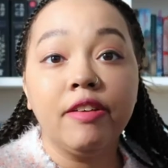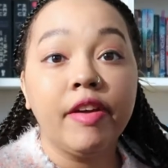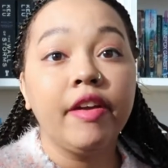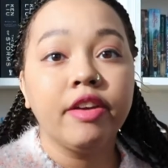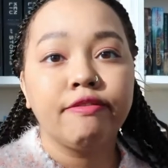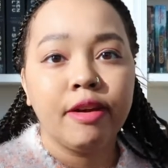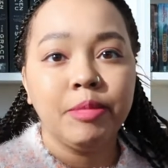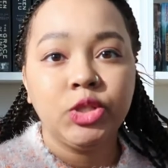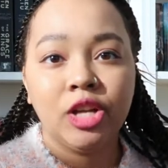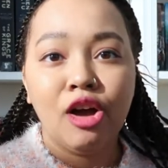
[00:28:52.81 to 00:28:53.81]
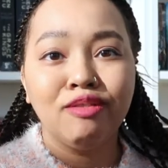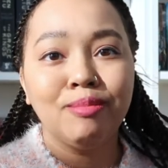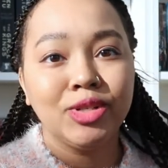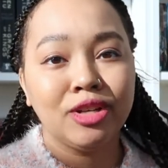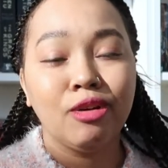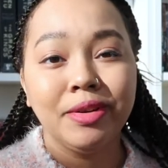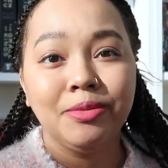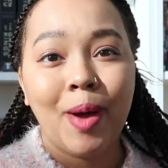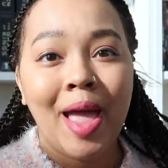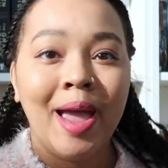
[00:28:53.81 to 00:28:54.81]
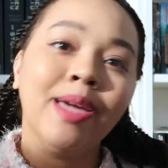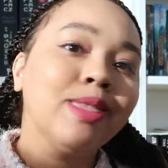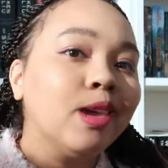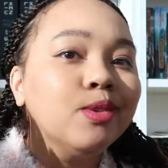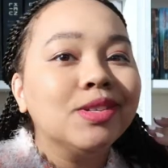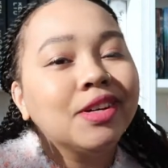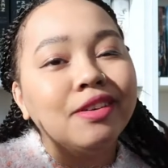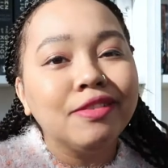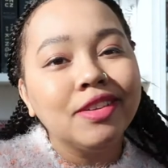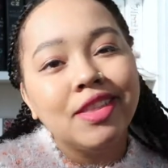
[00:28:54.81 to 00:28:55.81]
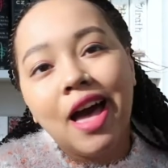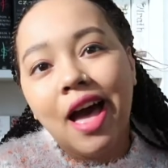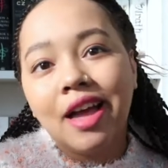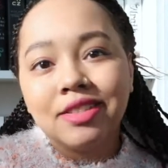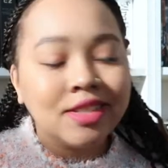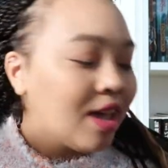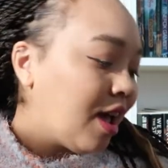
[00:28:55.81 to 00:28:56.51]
very good friend Michelle from Michelle Reads YA. Thank you to her for that.